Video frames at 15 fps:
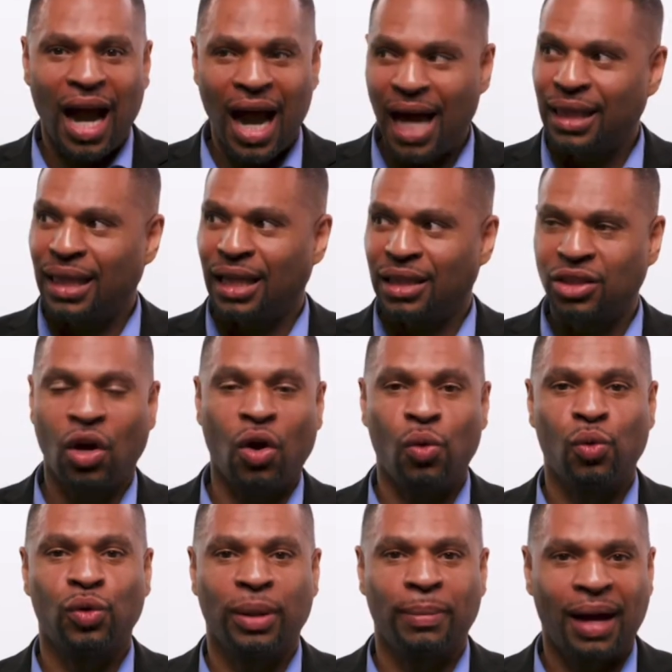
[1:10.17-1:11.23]
I had that
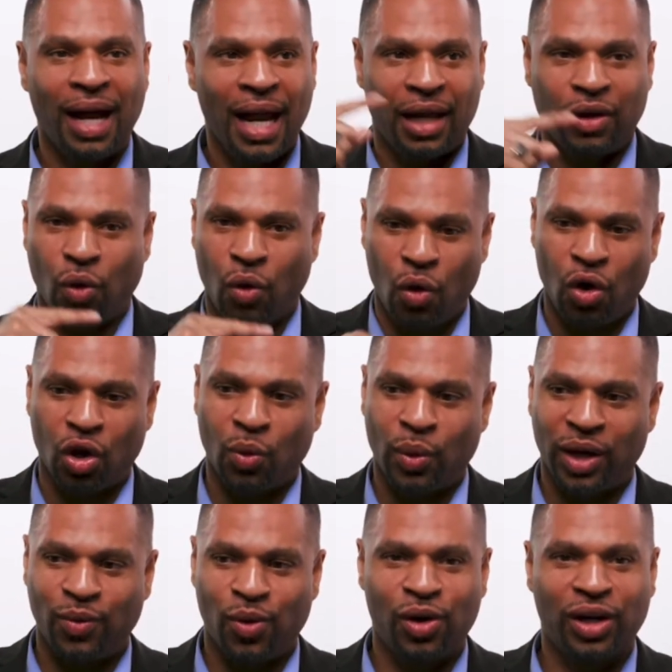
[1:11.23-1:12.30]
tone in my head all the
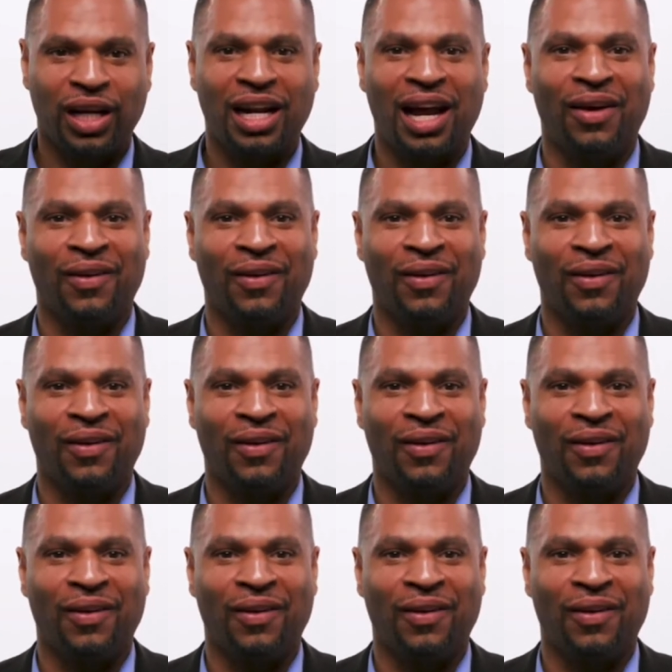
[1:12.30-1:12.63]
way walking